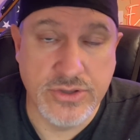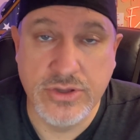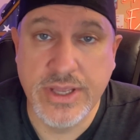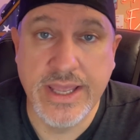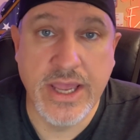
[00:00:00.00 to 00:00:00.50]
you're
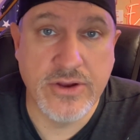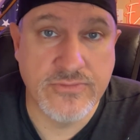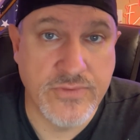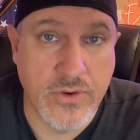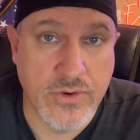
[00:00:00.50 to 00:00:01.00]
looking at your
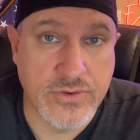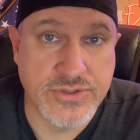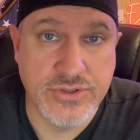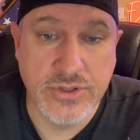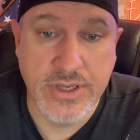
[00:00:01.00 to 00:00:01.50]

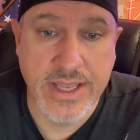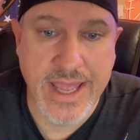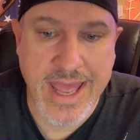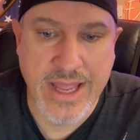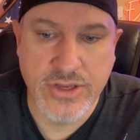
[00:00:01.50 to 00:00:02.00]
photos, you're
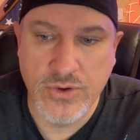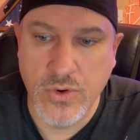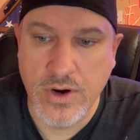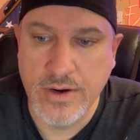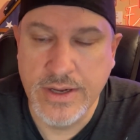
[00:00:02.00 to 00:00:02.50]
looking at
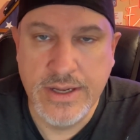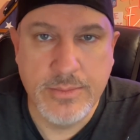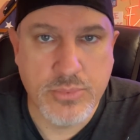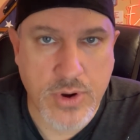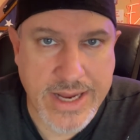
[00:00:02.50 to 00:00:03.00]
your
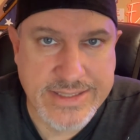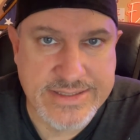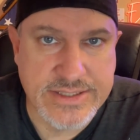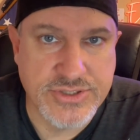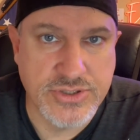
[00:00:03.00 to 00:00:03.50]

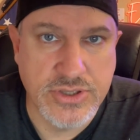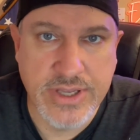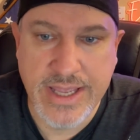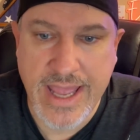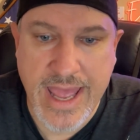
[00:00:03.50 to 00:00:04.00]
prices, you're
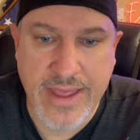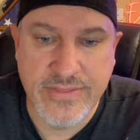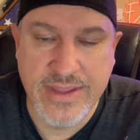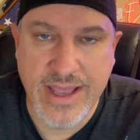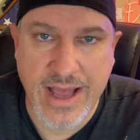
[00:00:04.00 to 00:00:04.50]
looking
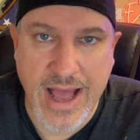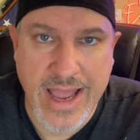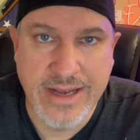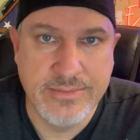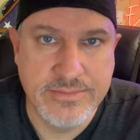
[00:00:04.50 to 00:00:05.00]
at the
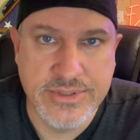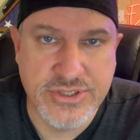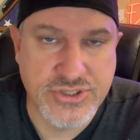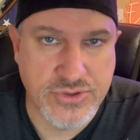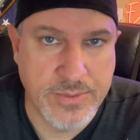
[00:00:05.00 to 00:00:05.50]
item
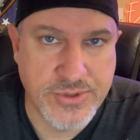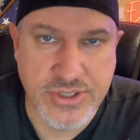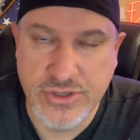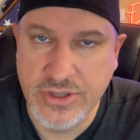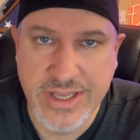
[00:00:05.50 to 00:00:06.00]

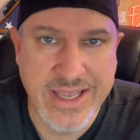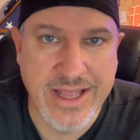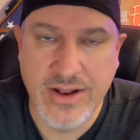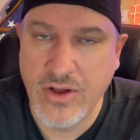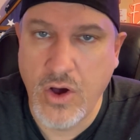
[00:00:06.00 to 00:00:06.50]
description, you're looking
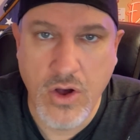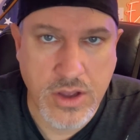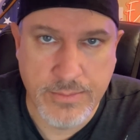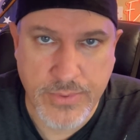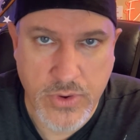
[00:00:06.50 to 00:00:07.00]
at all
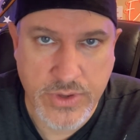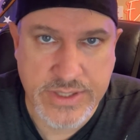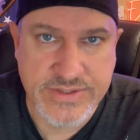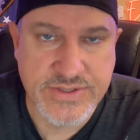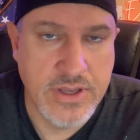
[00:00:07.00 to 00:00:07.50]

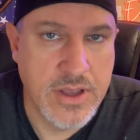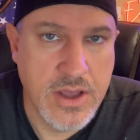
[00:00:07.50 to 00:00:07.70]
components